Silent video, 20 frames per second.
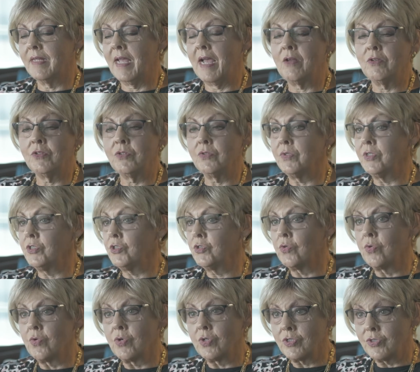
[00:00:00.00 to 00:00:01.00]
out doing
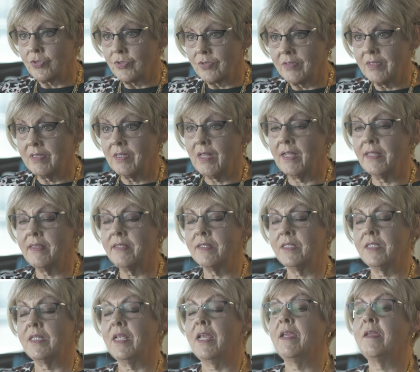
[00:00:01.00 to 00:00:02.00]
chores or like
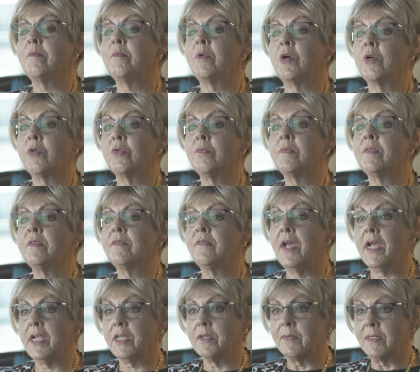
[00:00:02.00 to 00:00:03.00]
this day, borrowing the
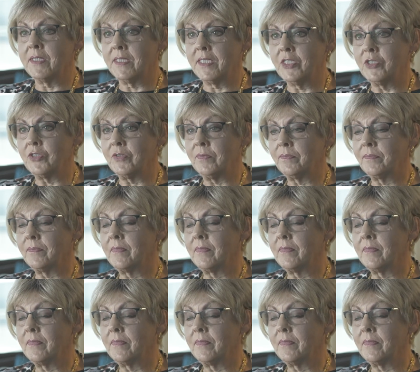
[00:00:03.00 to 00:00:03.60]
vacuum cleaner.